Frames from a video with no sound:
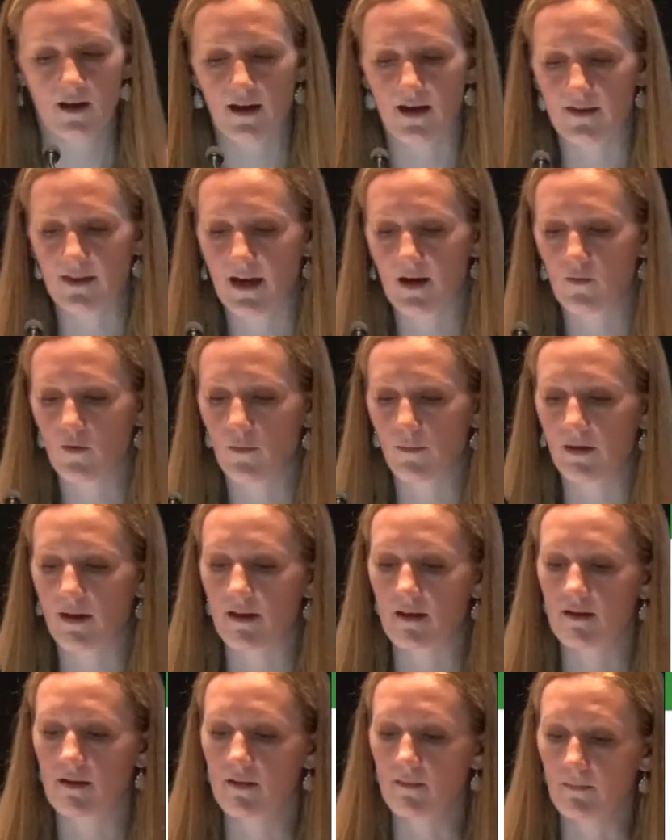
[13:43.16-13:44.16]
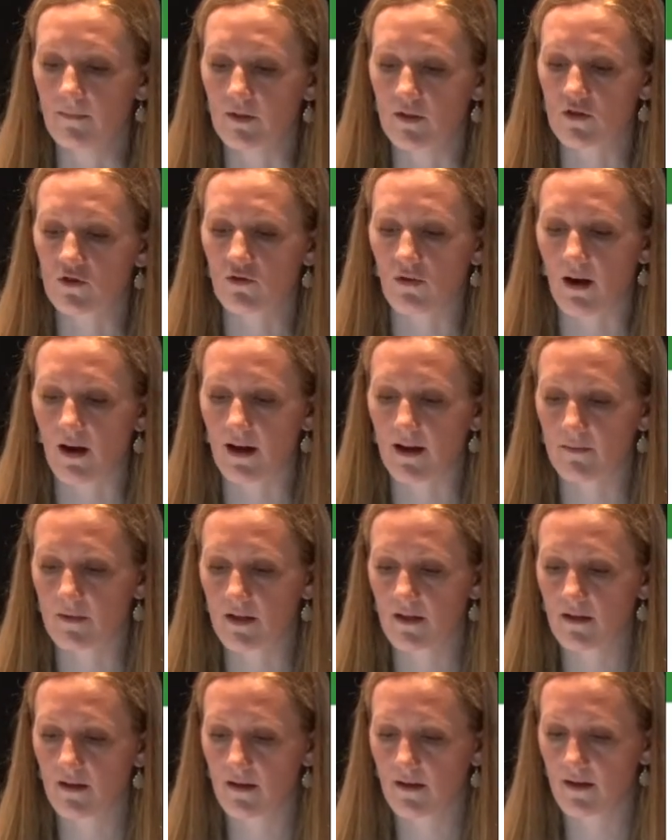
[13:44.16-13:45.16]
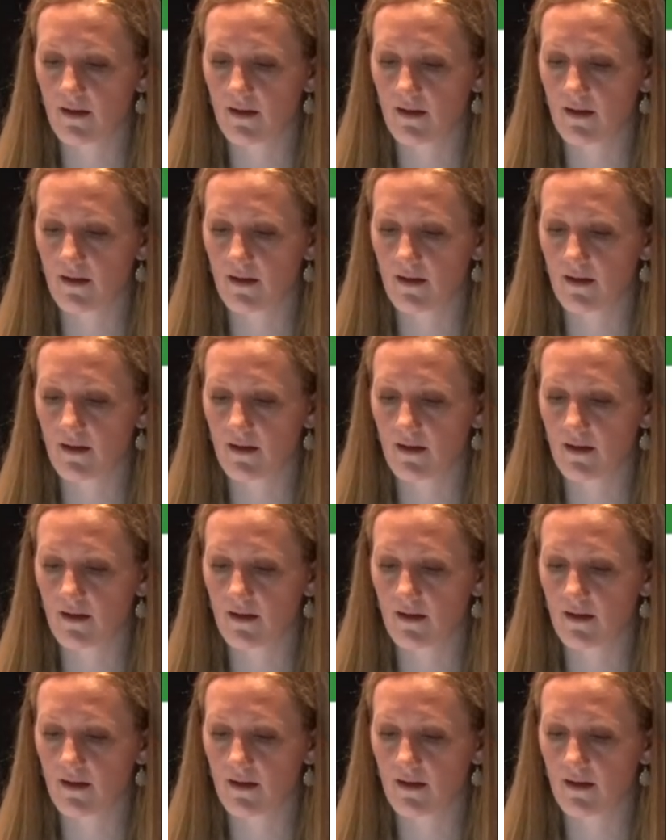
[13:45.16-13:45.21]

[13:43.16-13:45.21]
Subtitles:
and that will be described.